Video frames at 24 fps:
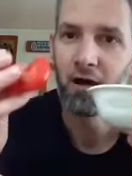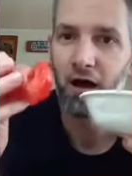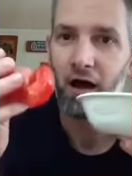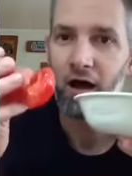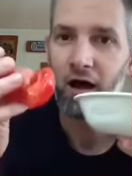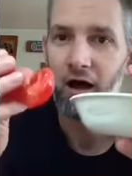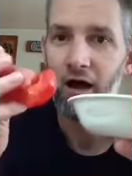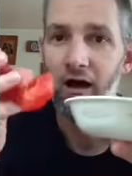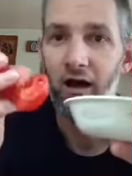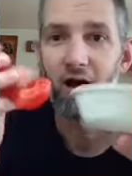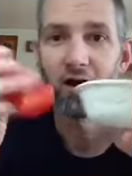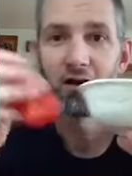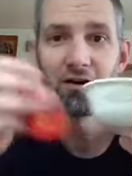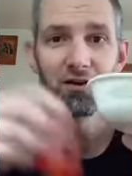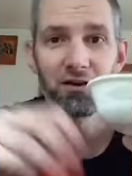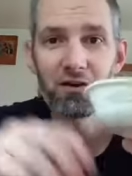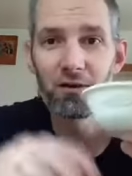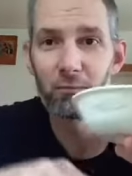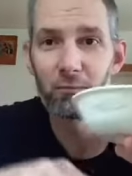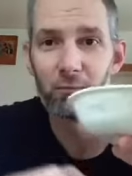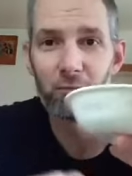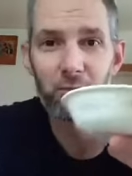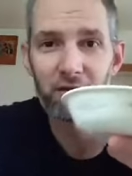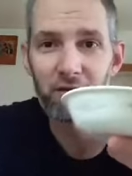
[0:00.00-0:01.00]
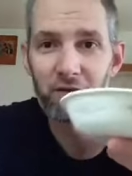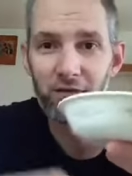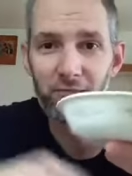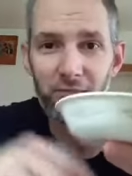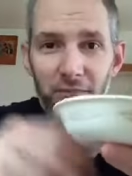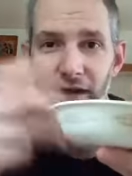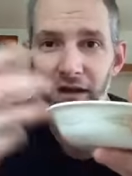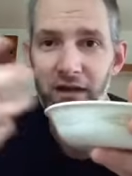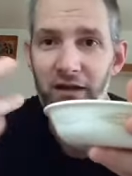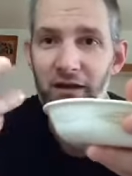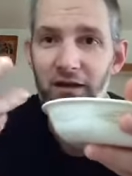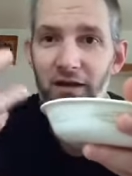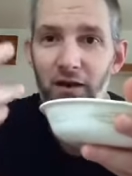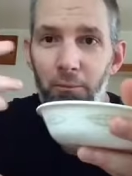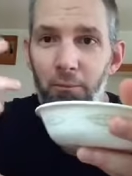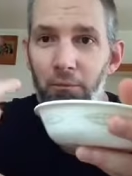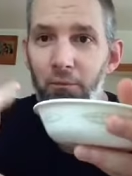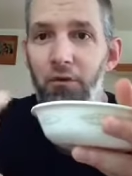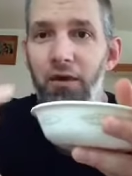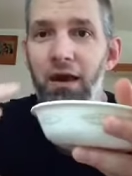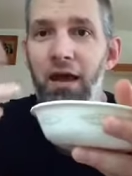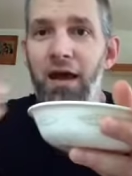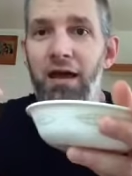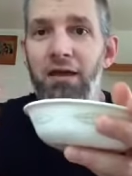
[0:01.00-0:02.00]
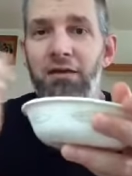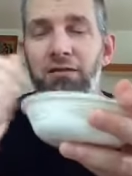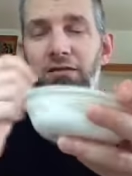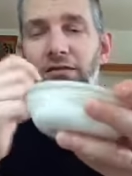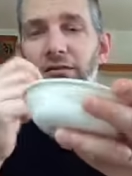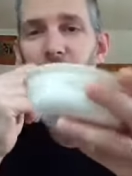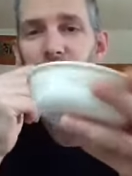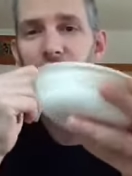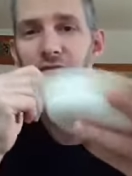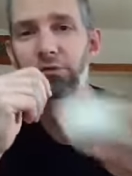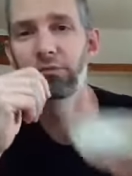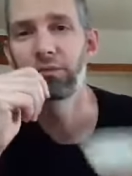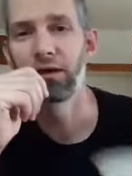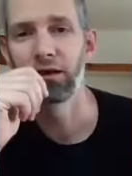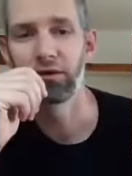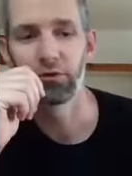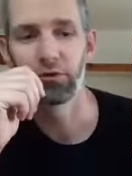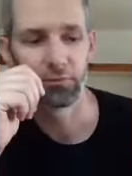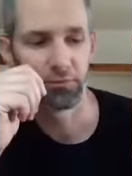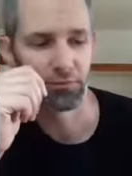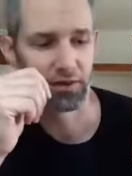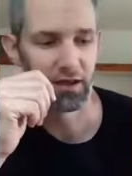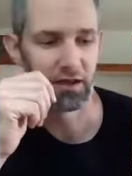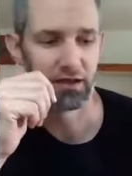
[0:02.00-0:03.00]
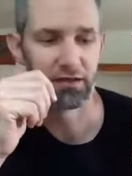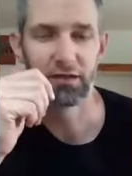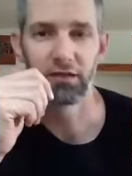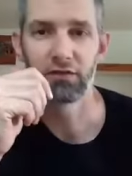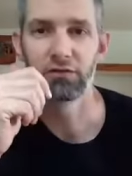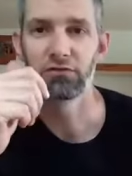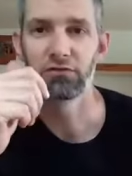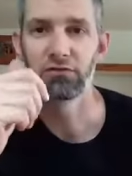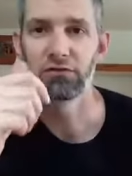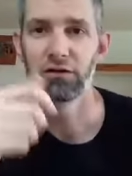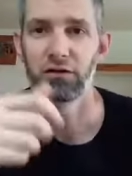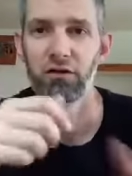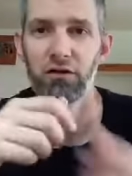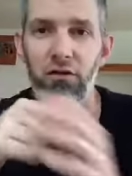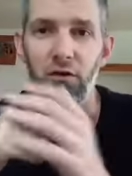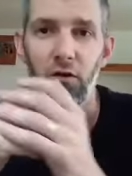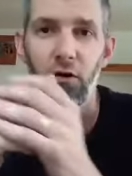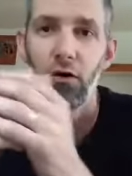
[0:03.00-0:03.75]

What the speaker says: are going to make a brand new tomato plant next year,